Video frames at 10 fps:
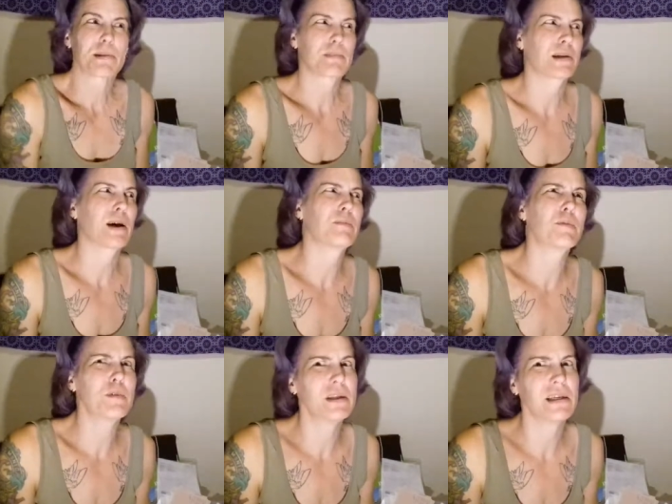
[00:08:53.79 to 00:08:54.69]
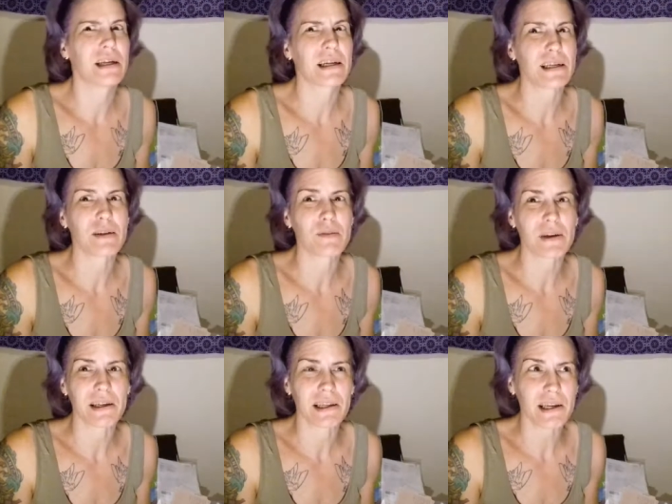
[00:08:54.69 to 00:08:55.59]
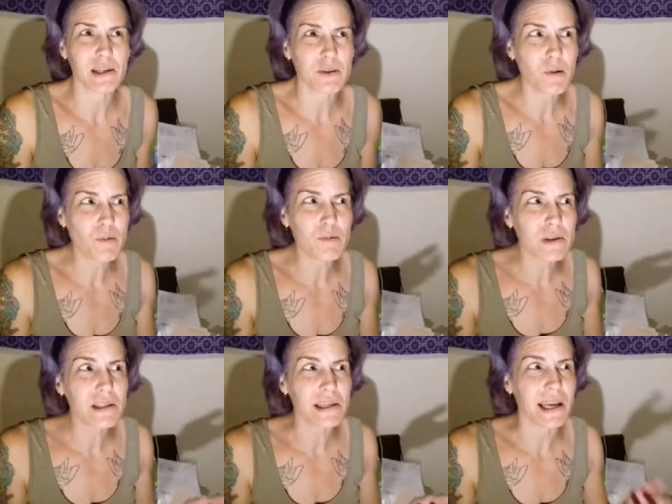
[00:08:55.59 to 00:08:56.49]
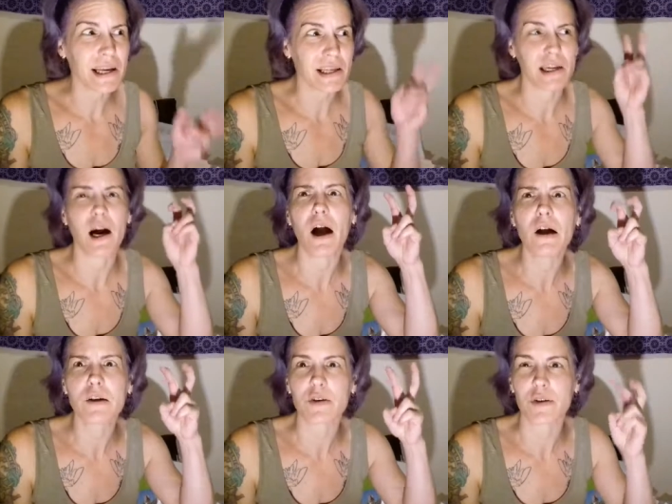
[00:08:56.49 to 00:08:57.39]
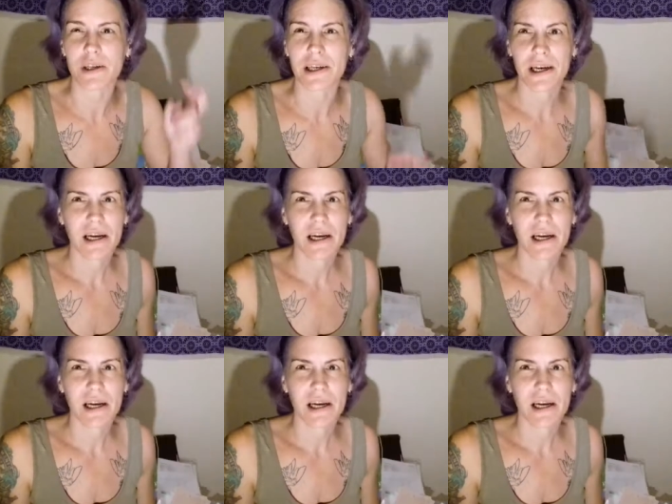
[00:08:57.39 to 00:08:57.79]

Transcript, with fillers: but I'm really not eating right. Like, I don't really get, like, hungry.